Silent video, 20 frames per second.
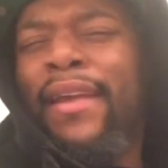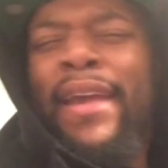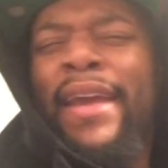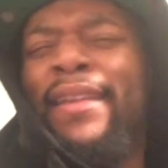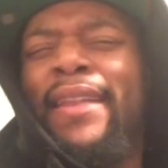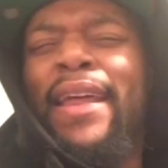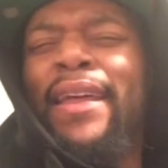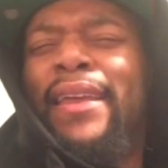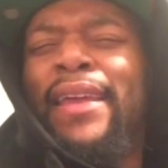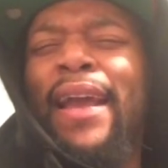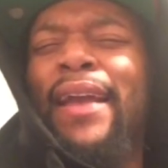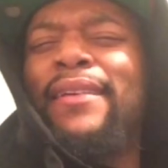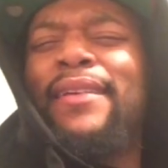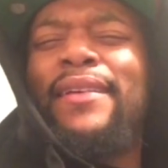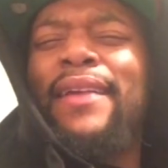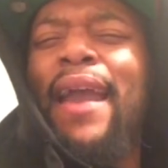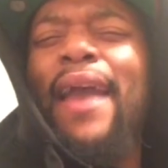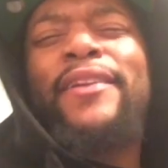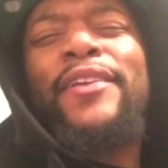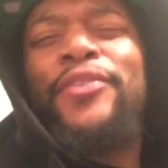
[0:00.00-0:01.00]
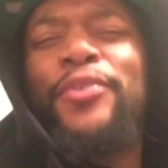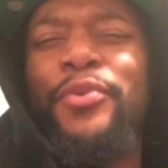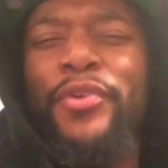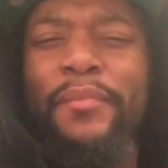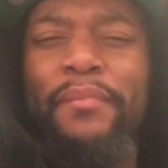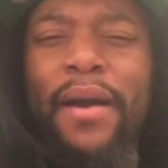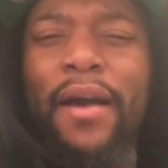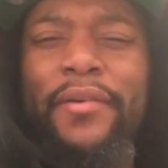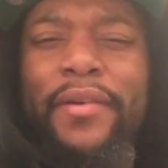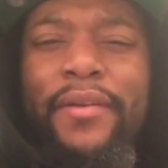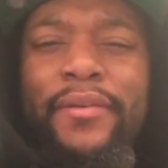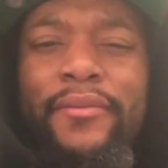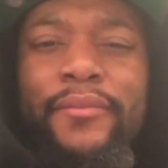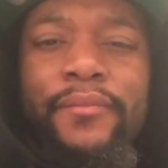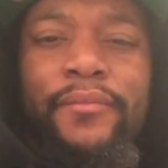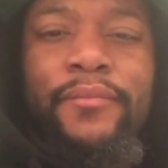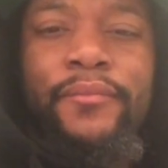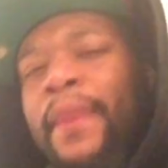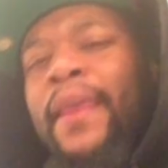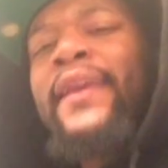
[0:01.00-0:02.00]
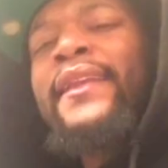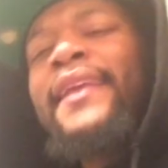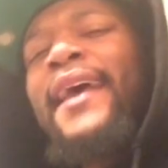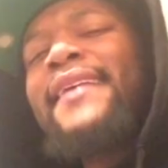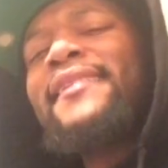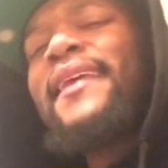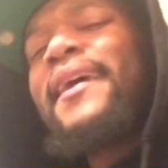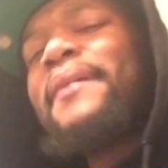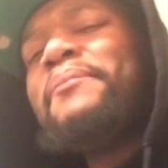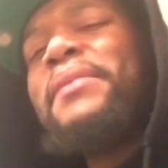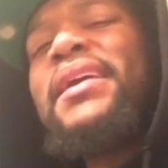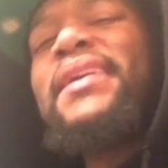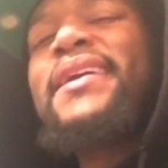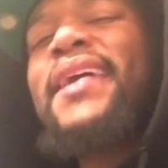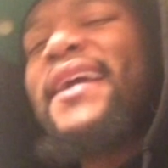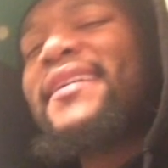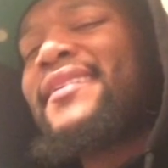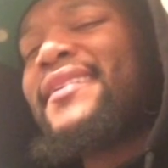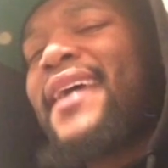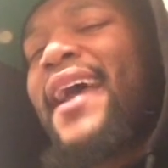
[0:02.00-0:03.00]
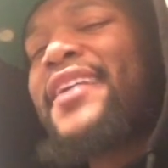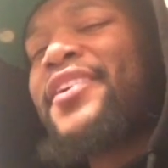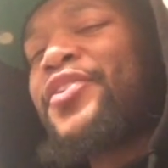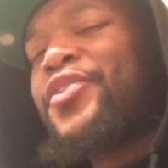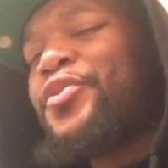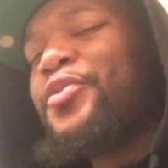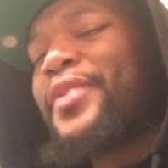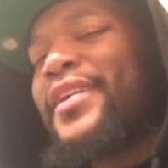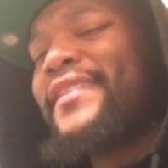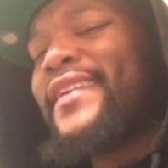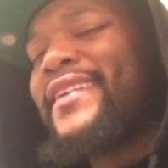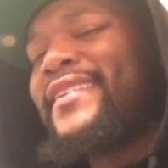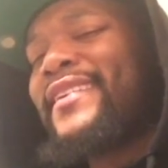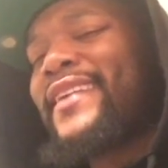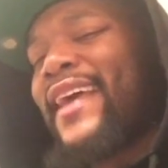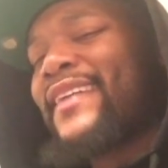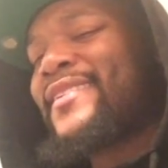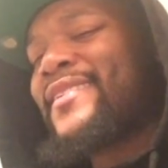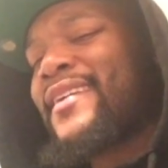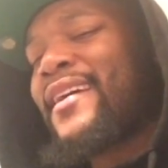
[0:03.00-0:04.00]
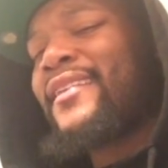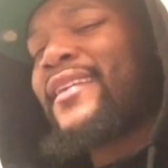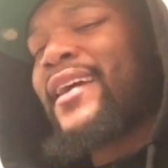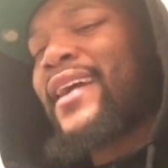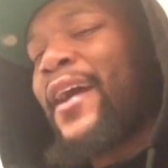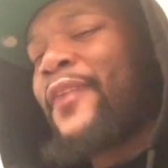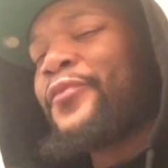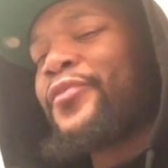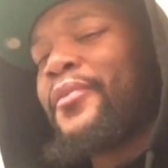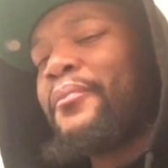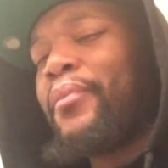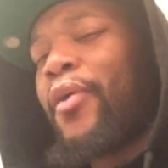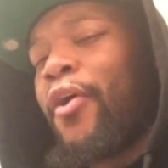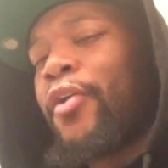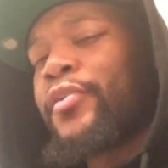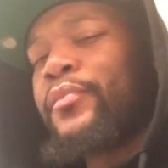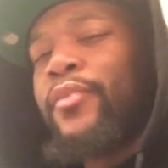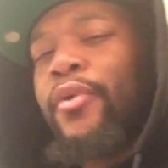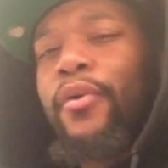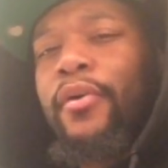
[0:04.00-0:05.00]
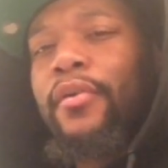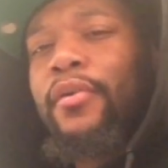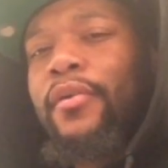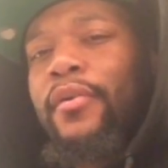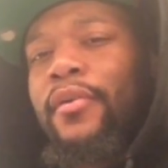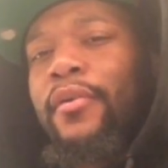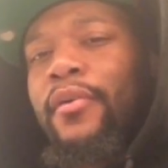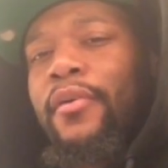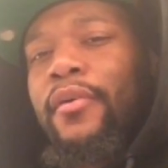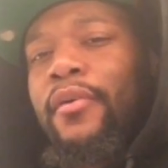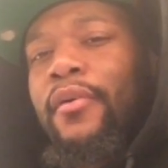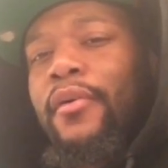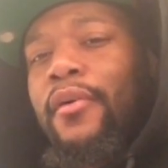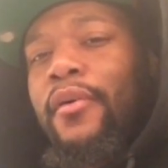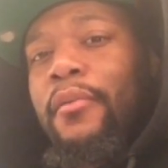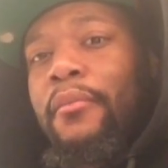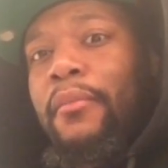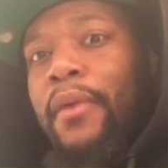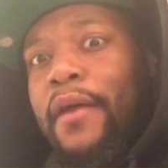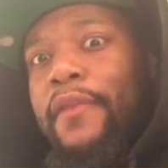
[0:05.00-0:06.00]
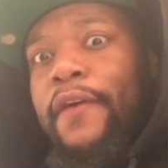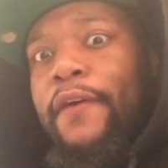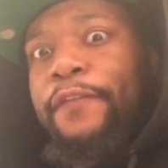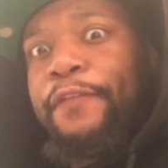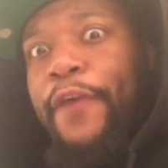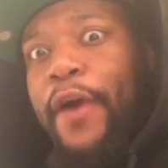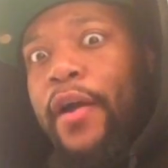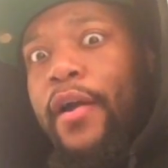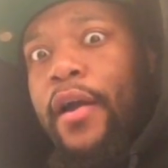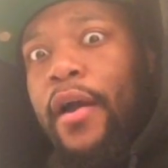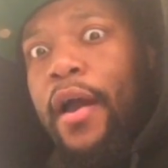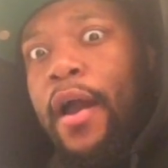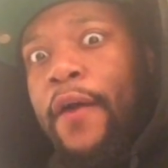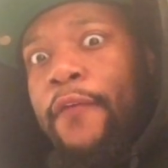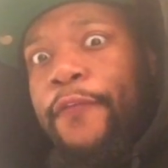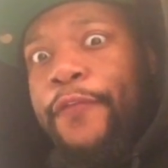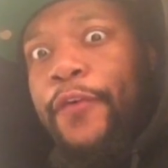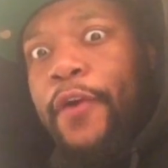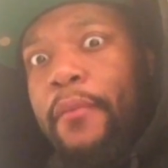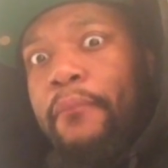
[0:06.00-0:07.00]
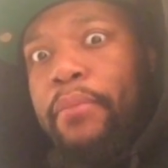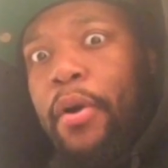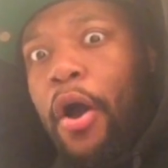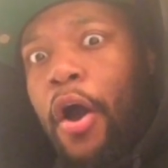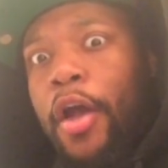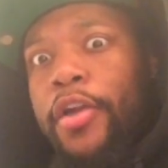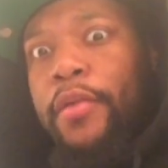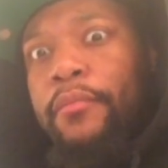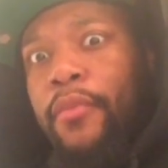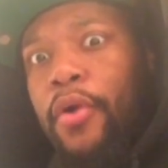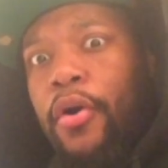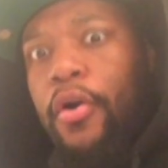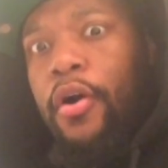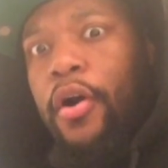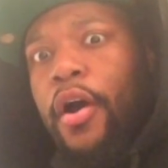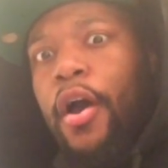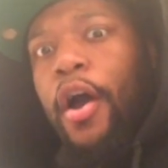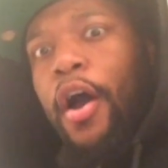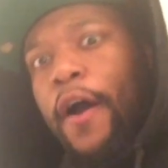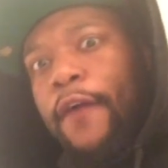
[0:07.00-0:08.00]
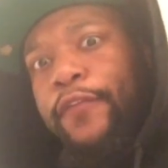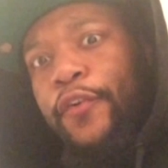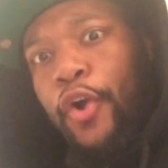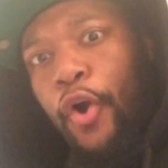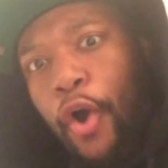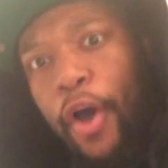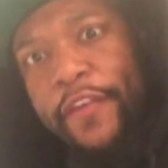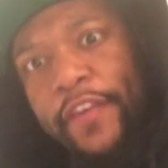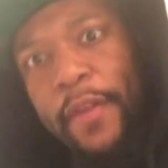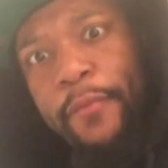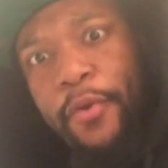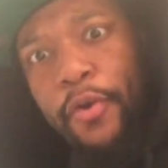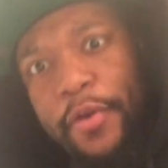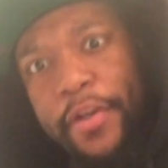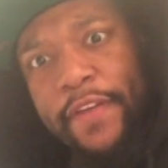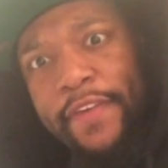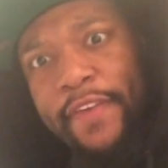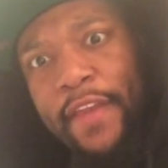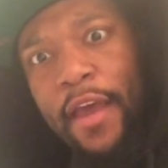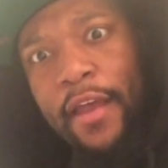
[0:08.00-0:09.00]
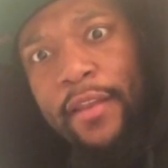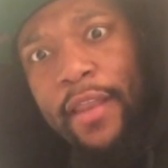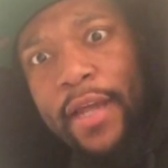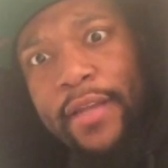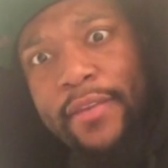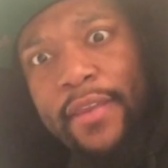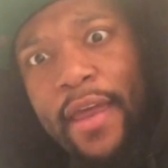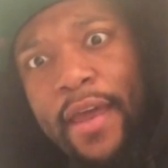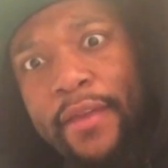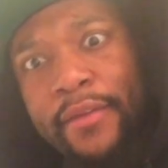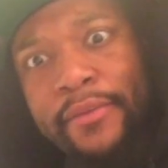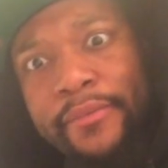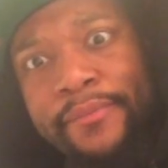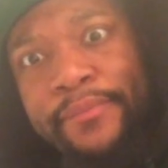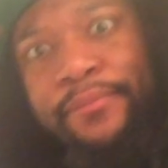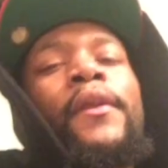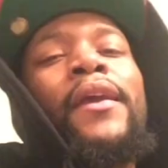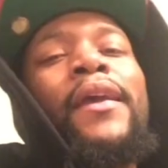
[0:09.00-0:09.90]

And they catch an attitude about it. That's like me catching the attitude because they say I sound like I'm from Baltimore. Motherfucker, I'm from Baltimore. Of course I'm going to sound like that.